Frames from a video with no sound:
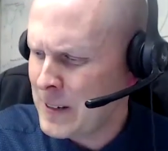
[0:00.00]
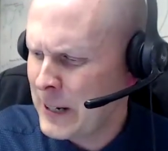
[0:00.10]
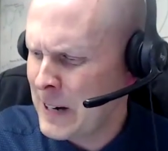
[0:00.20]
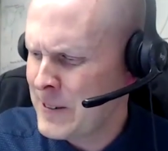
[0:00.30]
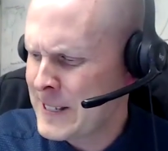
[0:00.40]

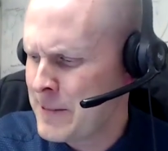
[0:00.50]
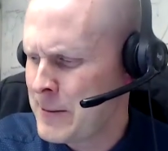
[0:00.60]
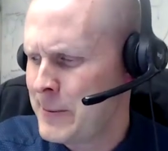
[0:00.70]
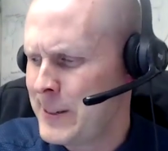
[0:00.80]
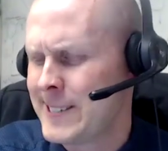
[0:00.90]
But I would say
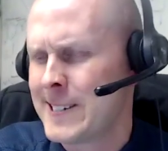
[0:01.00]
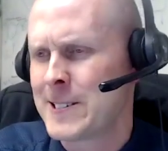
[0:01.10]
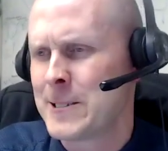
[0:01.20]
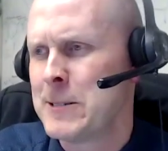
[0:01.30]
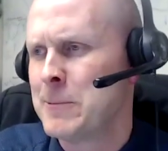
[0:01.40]
maybe a
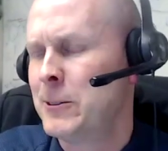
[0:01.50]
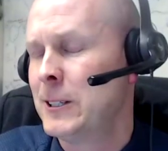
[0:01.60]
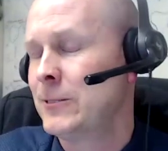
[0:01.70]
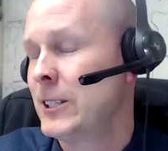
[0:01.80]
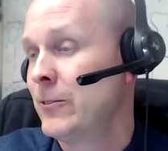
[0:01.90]
dozen people
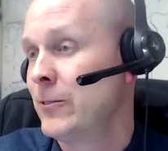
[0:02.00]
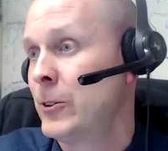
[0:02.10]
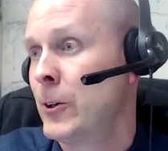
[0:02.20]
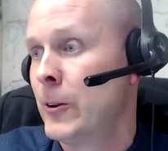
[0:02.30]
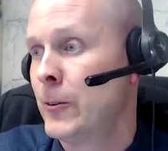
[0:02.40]
I've sent for
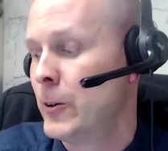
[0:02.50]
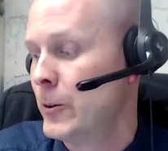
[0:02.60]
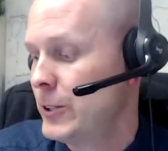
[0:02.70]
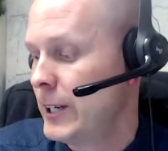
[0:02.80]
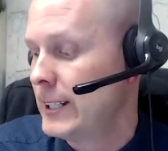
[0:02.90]
an
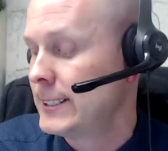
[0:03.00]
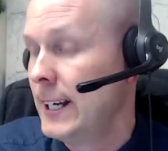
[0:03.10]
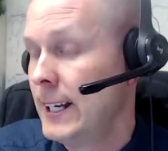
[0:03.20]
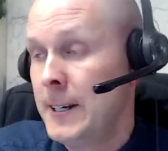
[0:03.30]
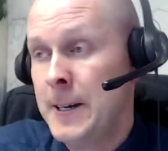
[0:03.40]
on-the-road test.
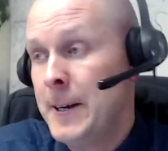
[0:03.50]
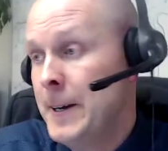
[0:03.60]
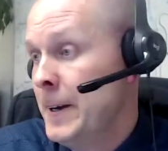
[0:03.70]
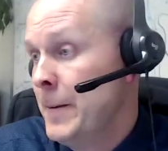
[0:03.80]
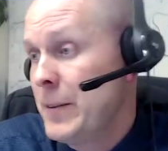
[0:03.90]

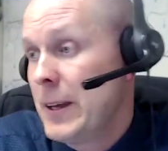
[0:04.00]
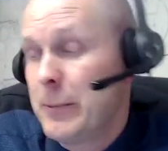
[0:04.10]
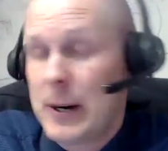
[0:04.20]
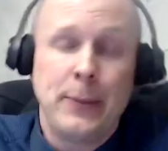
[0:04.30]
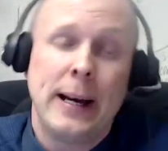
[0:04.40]
And
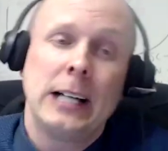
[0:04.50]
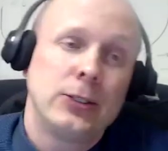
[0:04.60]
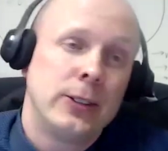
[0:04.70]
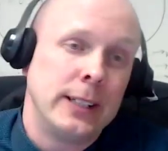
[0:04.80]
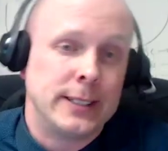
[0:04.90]
my
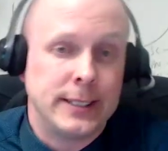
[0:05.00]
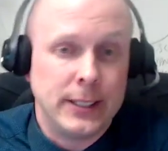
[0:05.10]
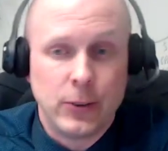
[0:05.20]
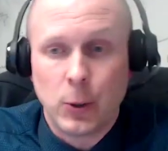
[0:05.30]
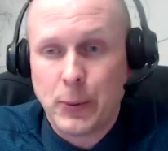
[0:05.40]
pass rate is
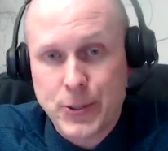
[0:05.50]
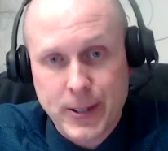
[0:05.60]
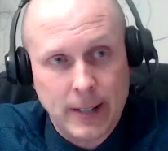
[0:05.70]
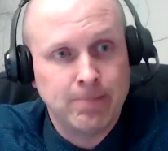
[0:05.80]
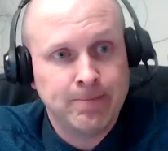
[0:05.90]
0%.